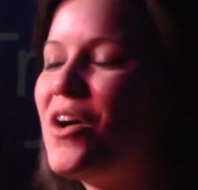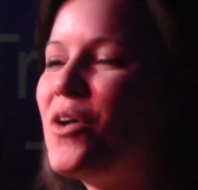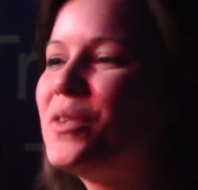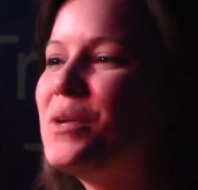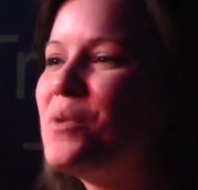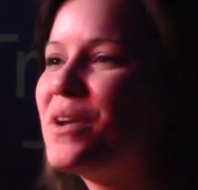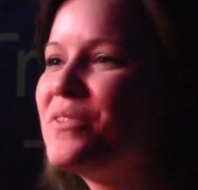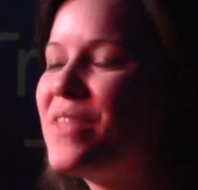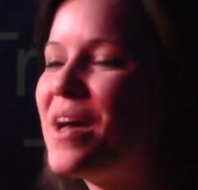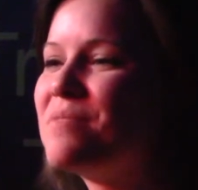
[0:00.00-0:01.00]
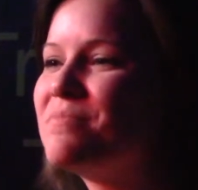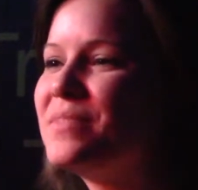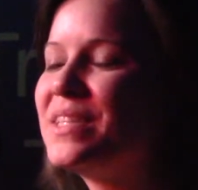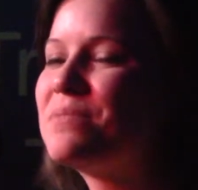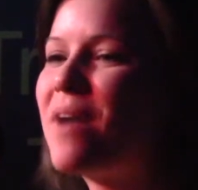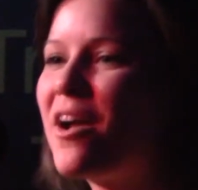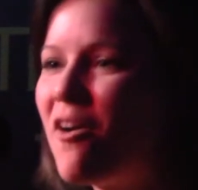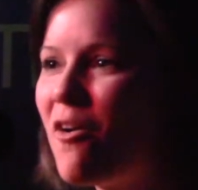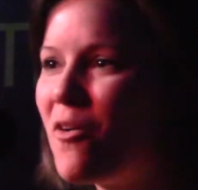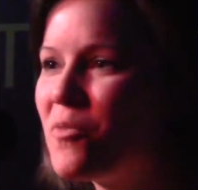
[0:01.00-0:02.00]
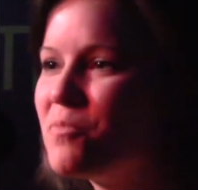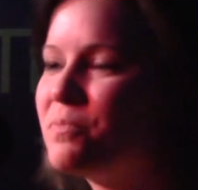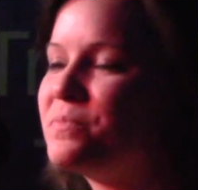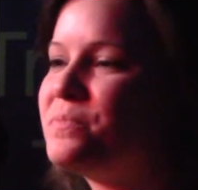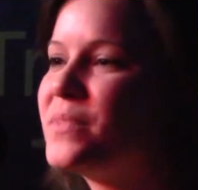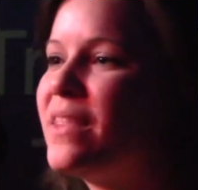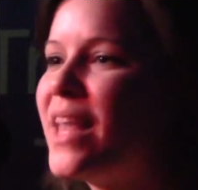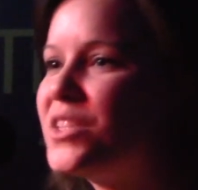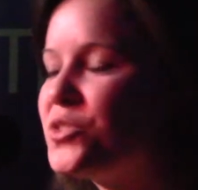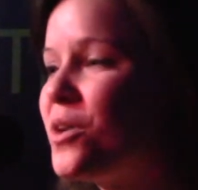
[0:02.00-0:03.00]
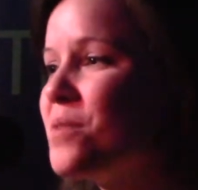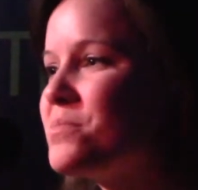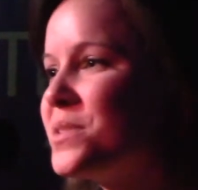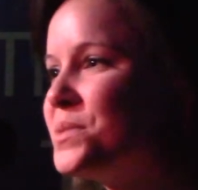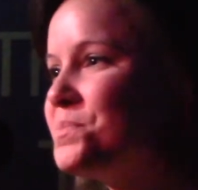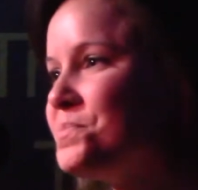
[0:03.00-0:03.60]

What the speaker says: only one of them is my home, and that trumps.